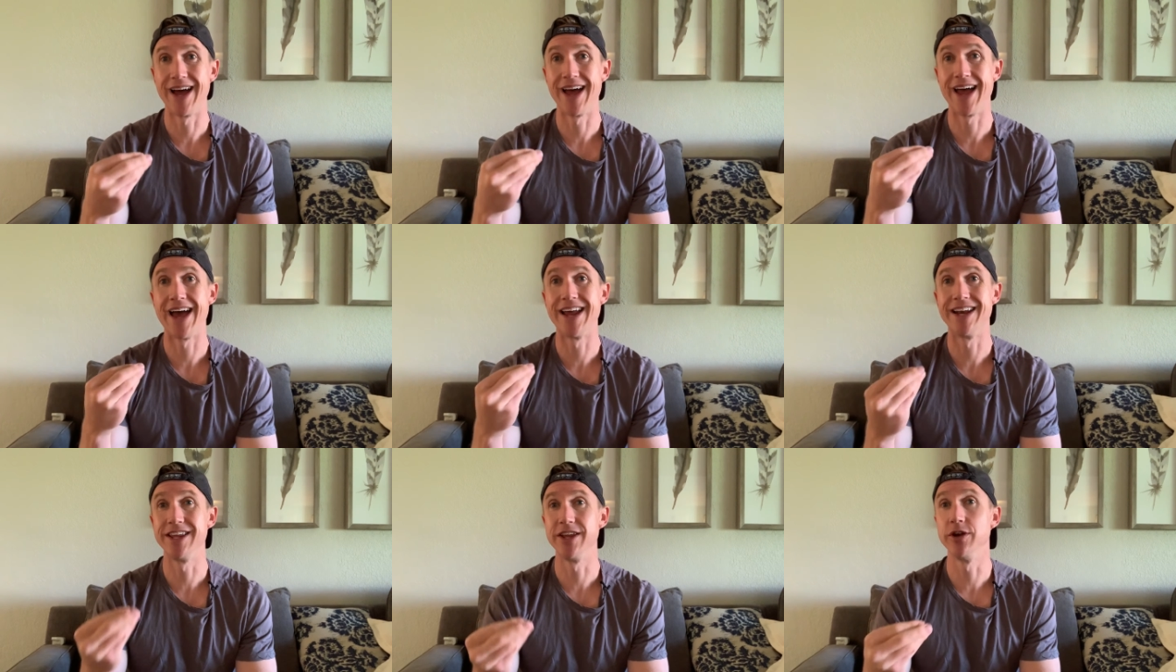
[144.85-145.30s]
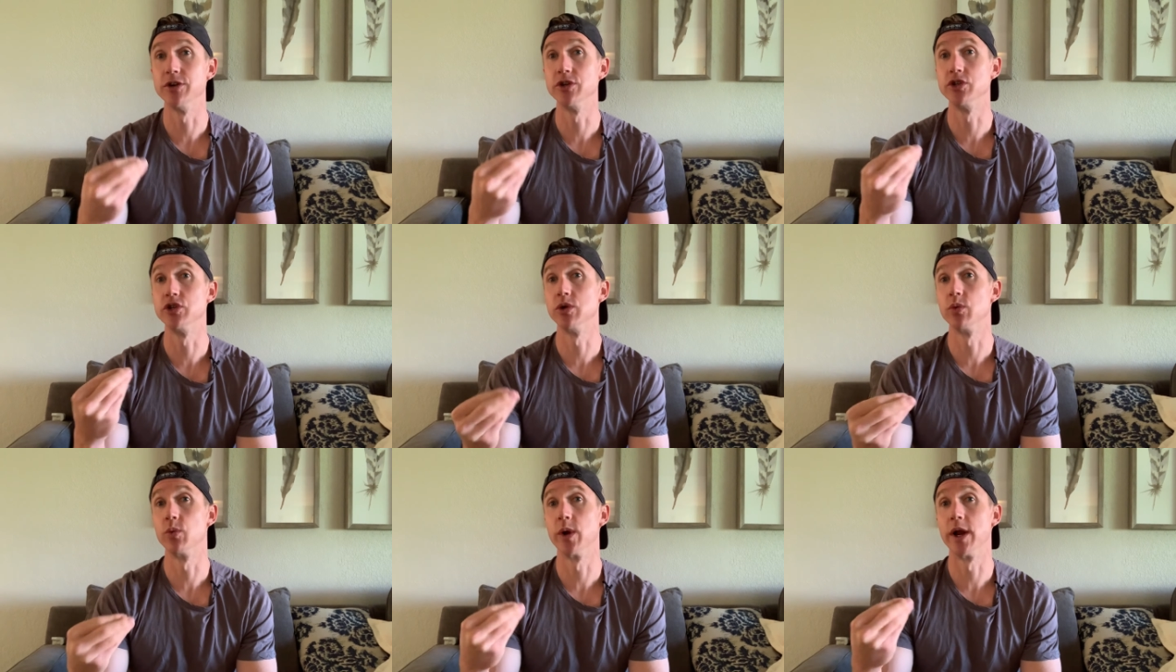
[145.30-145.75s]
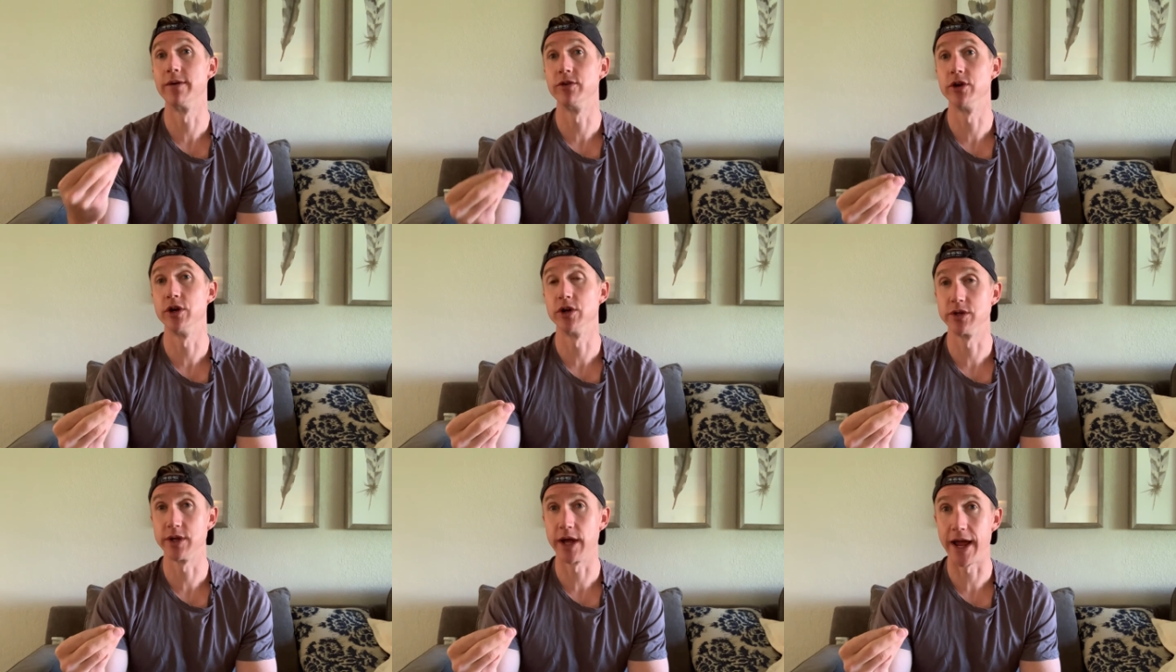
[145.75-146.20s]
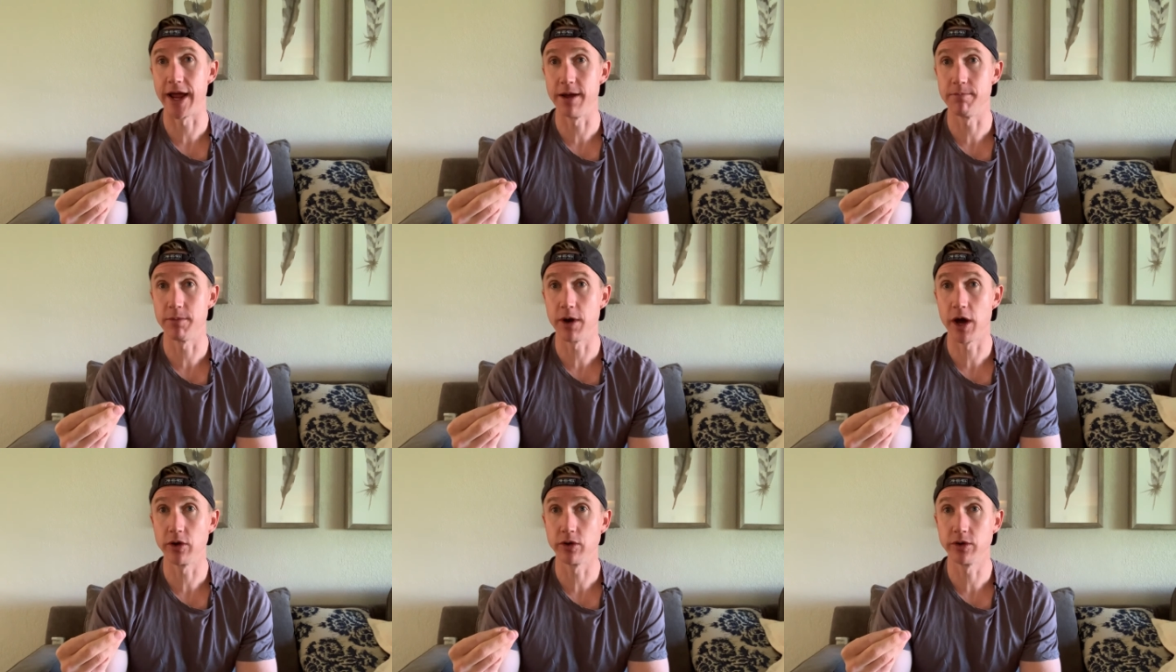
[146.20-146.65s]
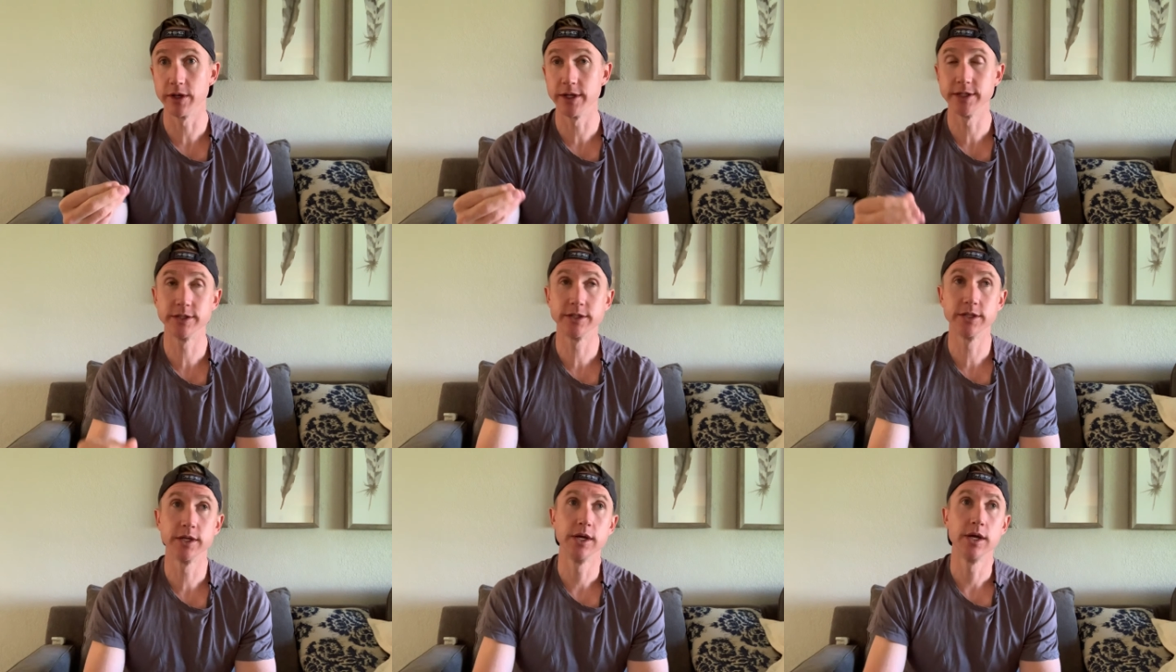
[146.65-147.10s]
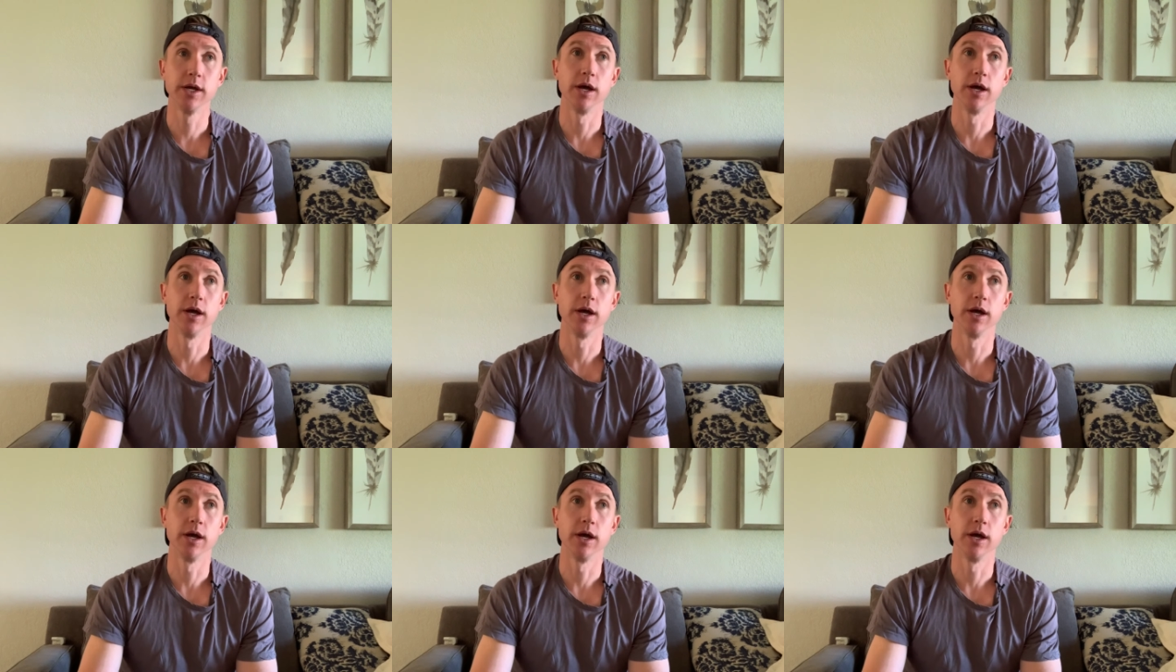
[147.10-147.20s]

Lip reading: adhere to your, whatever your diet model is.